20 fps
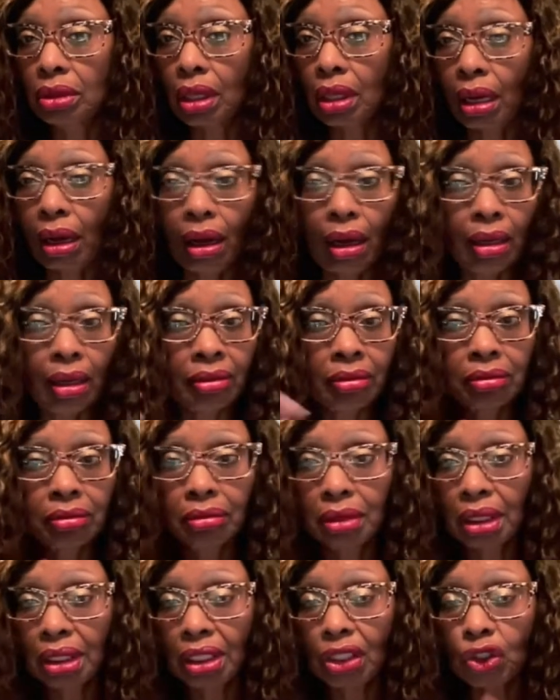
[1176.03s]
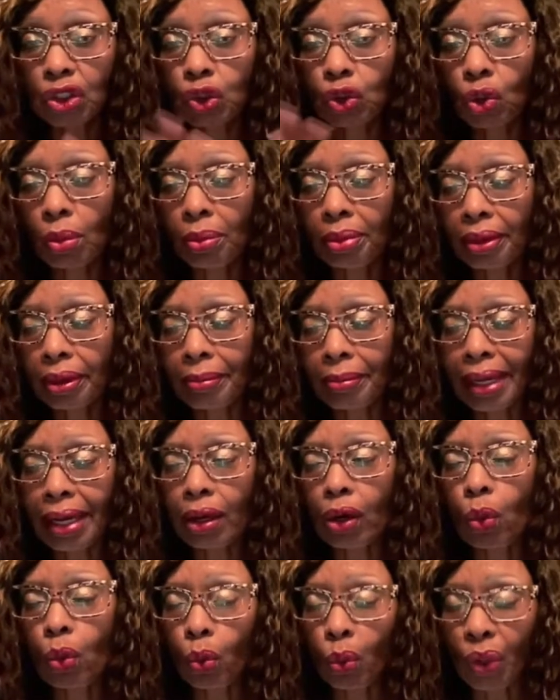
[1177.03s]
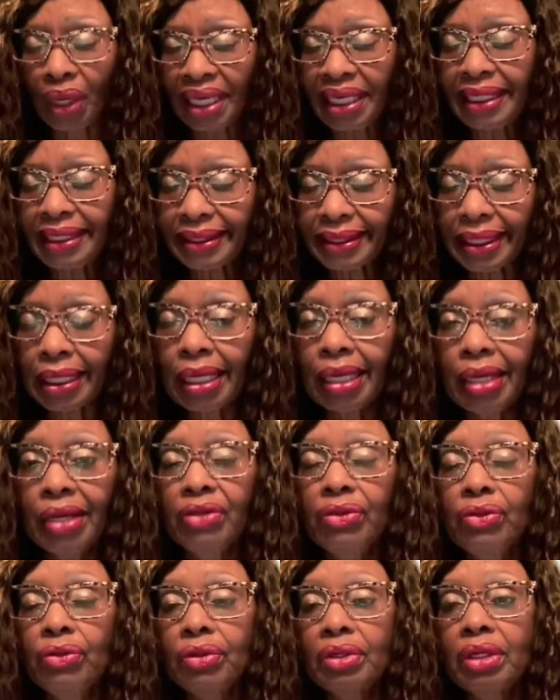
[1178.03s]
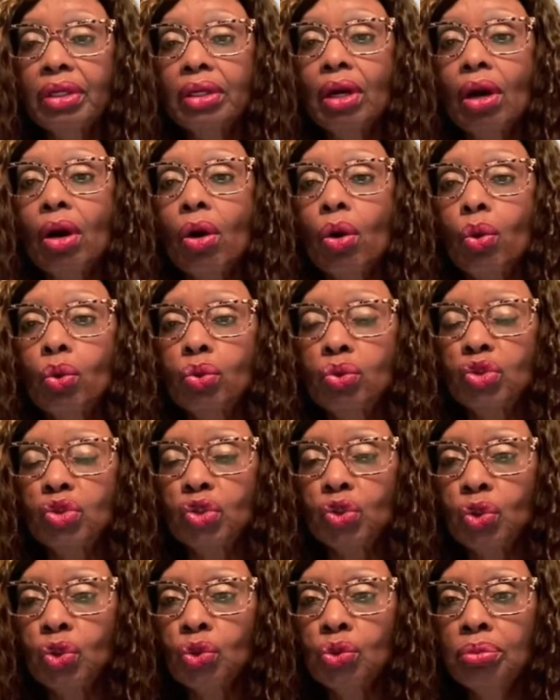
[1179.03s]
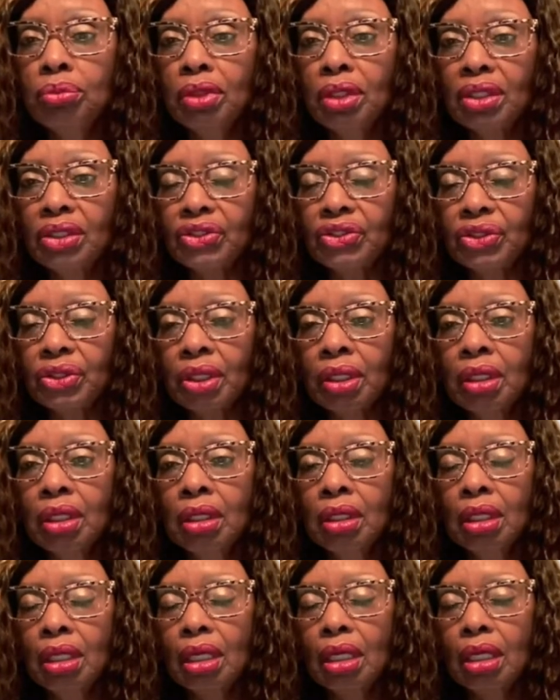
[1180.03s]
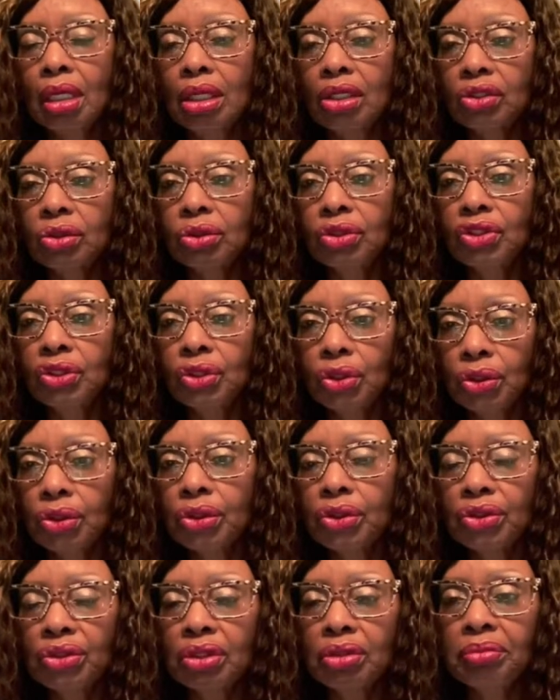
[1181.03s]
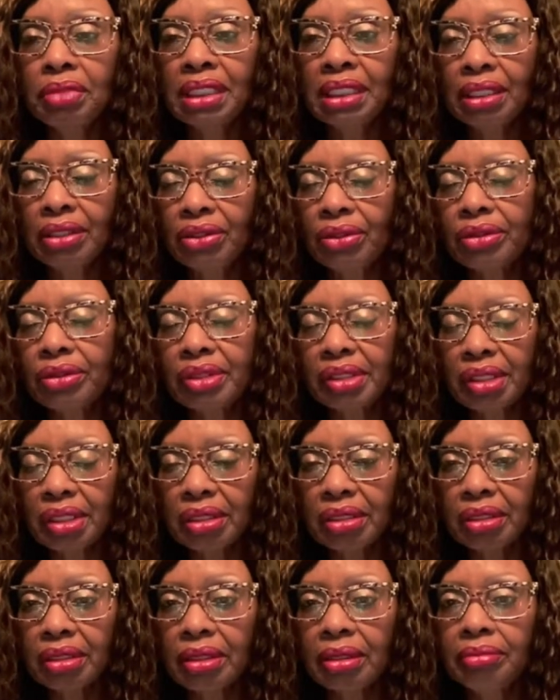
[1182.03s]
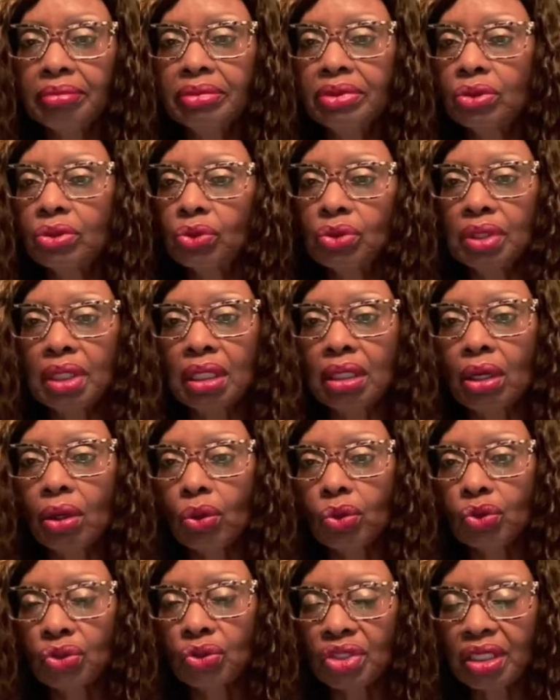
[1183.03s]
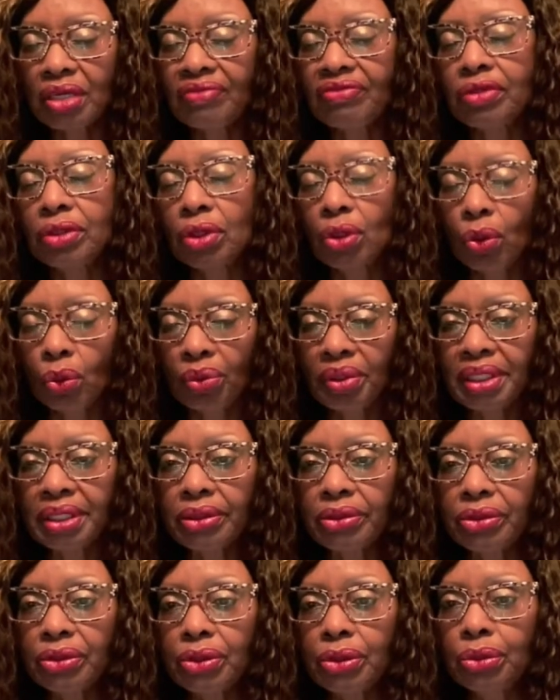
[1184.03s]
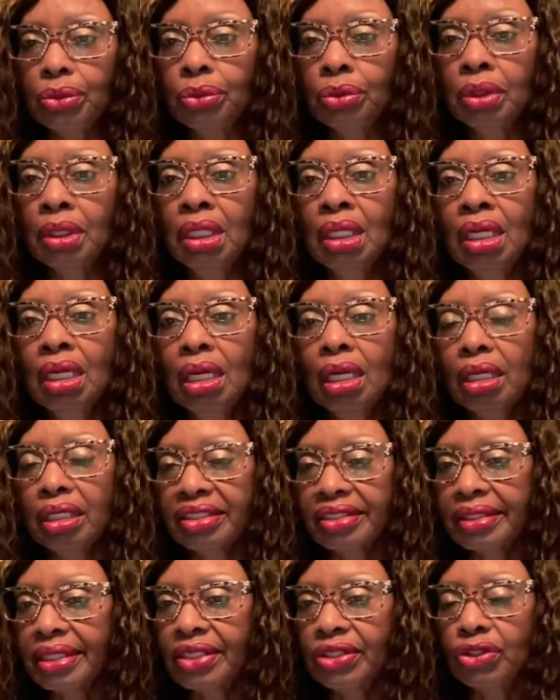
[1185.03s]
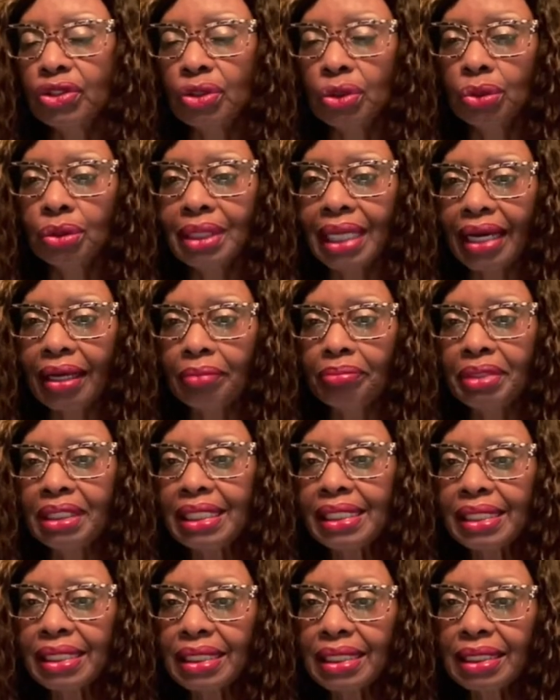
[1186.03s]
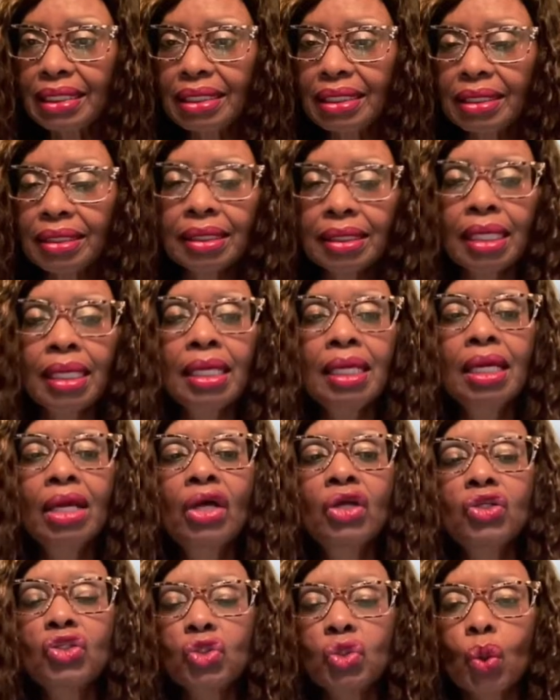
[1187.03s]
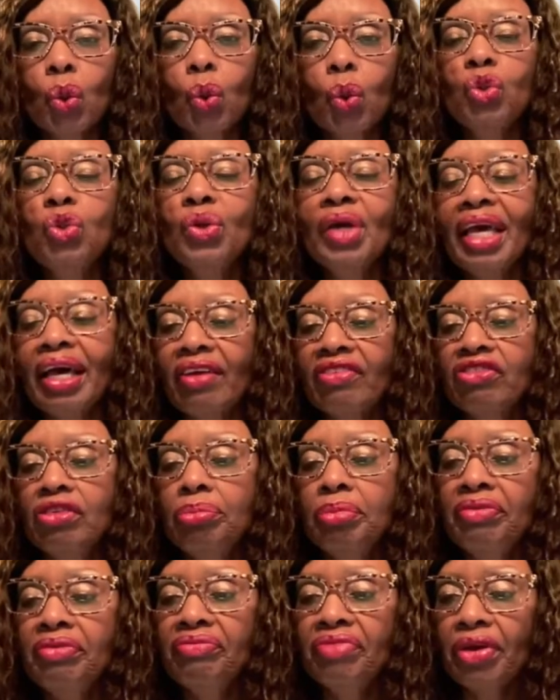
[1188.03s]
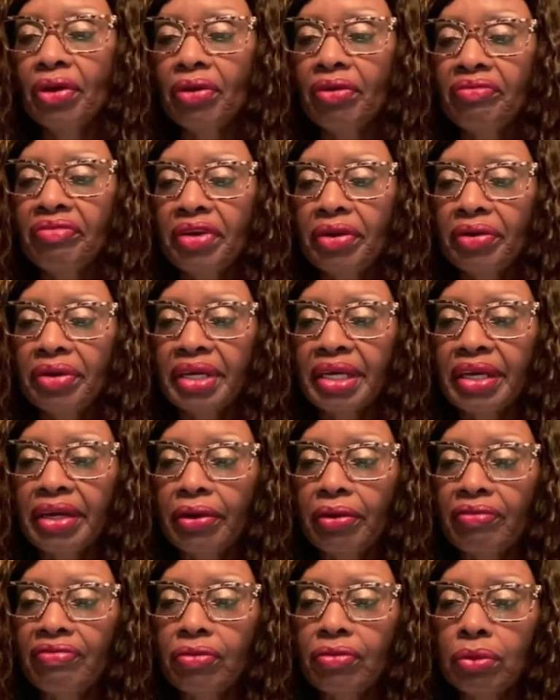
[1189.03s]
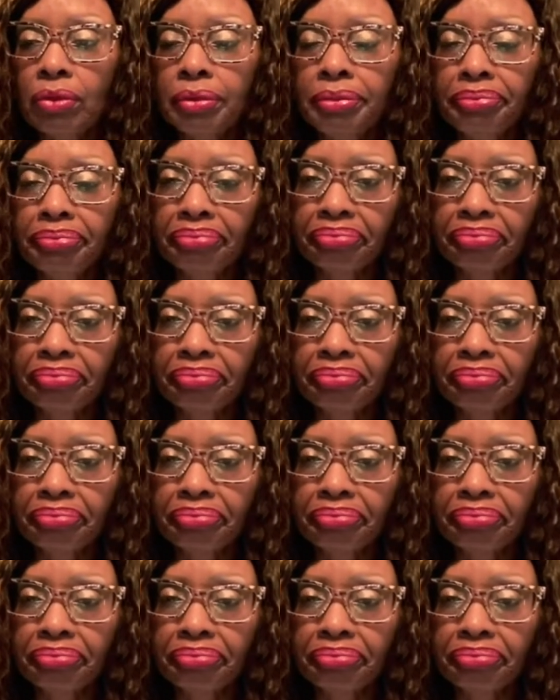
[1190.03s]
an exorbitant amount of weight. You can cause too much sugar to be in your system, so you can cause yourself to go into stage 2 diabetes. So you have to be very, very careful.